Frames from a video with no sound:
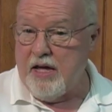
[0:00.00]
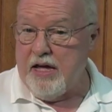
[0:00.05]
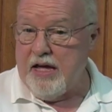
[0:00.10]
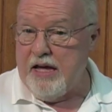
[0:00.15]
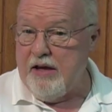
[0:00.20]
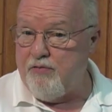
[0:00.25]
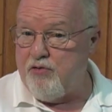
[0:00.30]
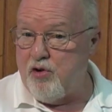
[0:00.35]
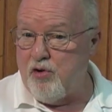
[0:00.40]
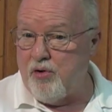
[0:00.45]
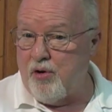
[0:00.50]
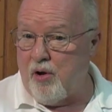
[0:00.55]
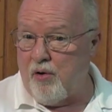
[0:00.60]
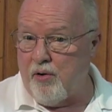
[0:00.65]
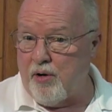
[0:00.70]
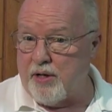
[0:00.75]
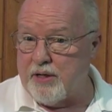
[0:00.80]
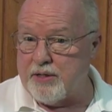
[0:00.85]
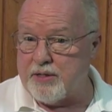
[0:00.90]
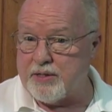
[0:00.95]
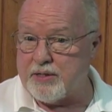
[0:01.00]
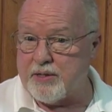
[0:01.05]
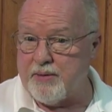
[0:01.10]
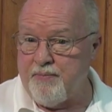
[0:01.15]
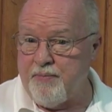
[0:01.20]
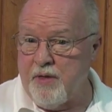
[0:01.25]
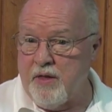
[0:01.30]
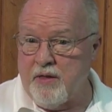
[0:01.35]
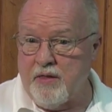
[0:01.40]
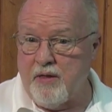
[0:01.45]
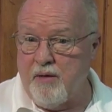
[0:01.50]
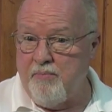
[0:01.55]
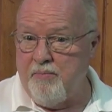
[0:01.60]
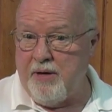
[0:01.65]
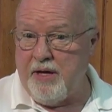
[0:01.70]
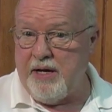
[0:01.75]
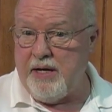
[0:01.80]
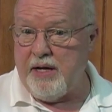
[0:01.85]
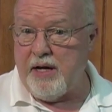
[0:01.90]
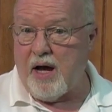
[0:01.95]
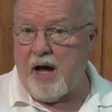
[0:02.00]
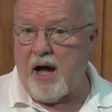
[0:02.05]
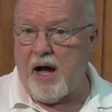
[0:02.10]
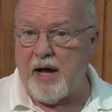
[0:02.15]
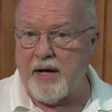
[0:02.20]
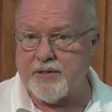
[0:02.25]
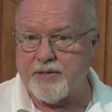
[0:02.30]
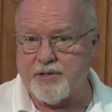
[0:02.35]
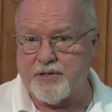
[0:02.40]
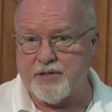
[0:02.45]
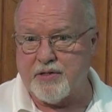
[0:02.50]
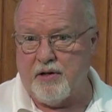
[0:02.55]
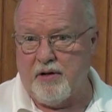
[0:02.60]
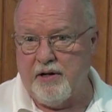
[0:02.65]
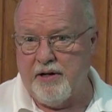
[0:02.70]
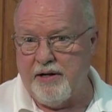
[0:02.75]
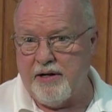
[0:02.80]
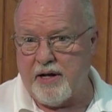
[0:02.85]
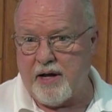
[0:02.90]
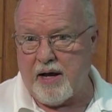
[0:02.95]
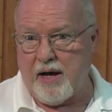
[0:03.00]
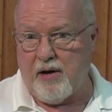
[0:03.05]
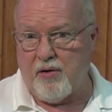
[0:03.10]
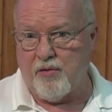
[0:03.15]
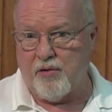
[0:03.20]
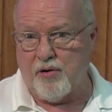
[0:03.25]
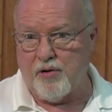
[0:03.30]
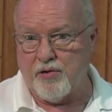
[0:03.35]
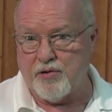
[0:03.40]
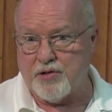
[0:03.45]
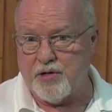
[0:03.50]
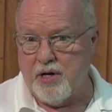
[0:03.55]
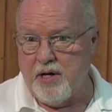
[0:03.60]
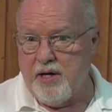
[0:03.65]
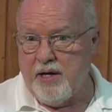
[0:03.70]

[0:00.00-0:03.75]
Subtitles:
If you notice the many hostile encounters